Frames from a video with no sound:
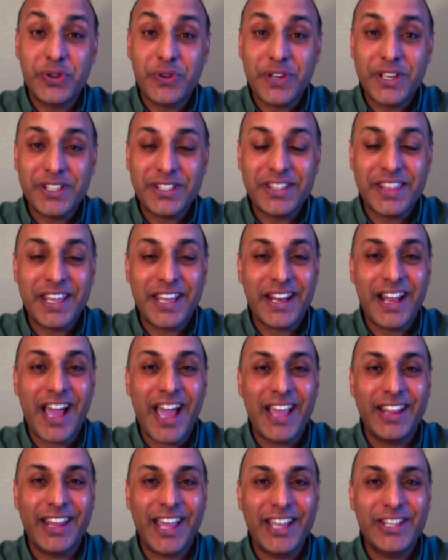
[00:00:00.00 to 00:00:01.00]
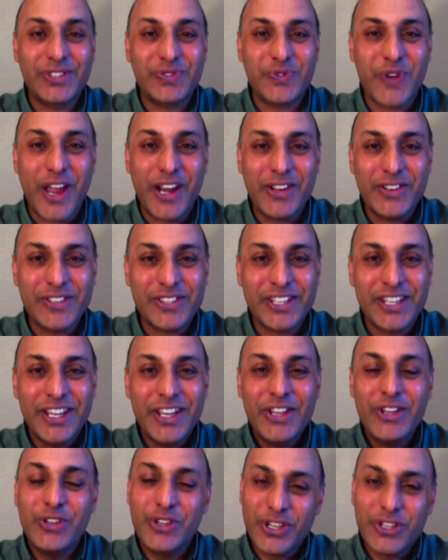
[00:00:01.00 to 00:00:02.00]
series that highlights
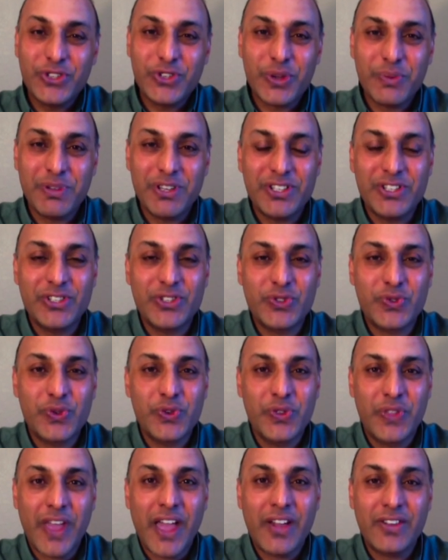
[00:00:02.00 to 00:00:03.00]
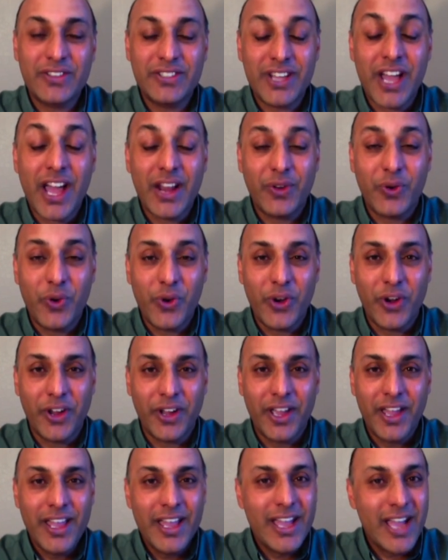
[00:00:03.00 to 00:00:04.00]
writers who contribute to
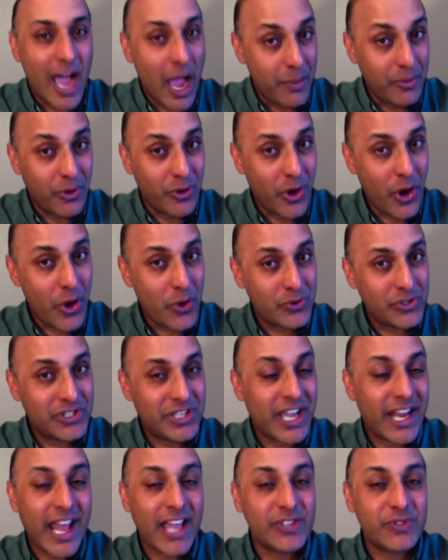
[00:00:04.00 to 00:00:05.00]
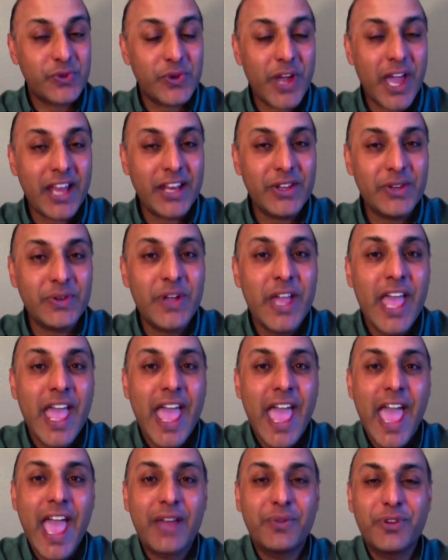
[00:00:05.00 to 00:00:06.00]
Truthout.org. I'm your host, Ted Asregadoo,
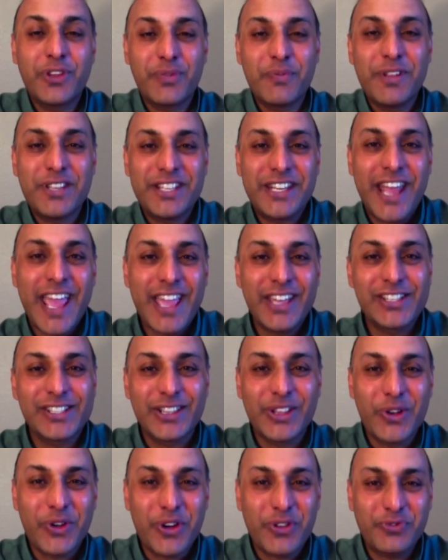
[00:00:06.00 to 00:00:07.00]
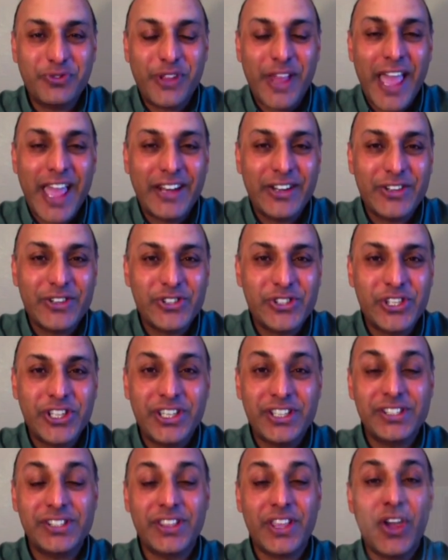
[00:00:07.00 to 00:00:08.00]
and with me today is Laura Flanders.
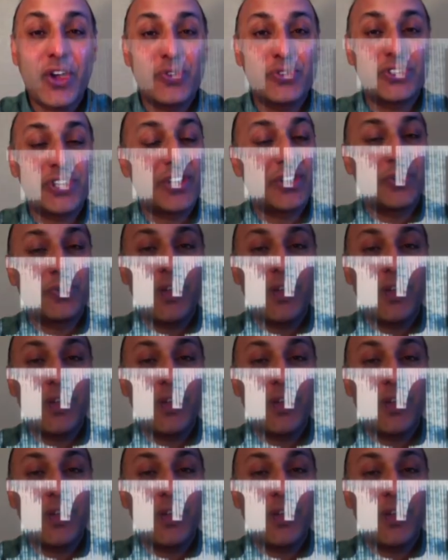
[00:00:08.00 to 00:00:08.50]
She is the host